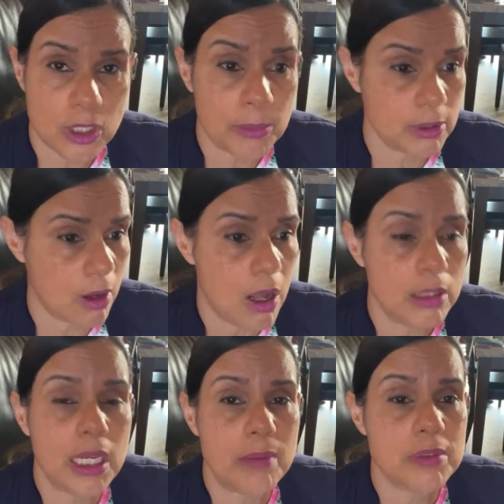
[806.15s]
I'm gonna call
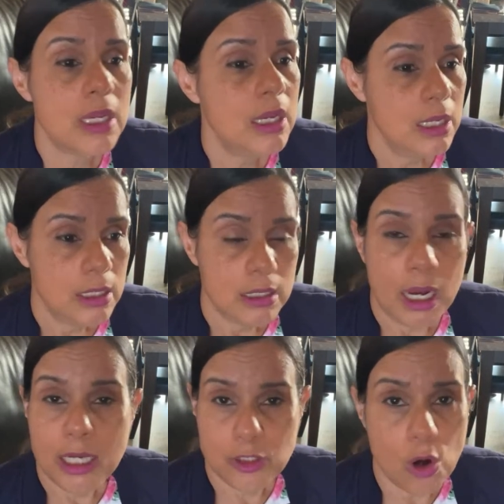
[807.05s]
names,
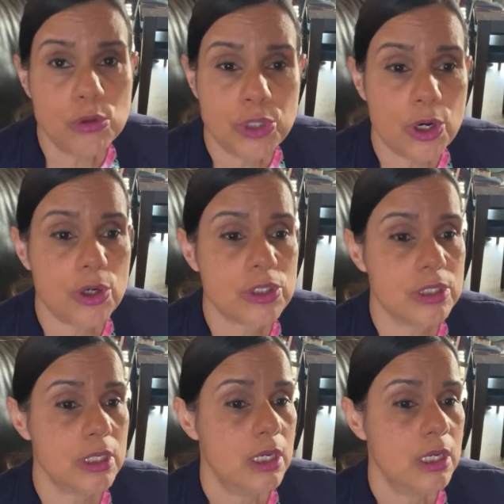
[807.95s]
Young Turks,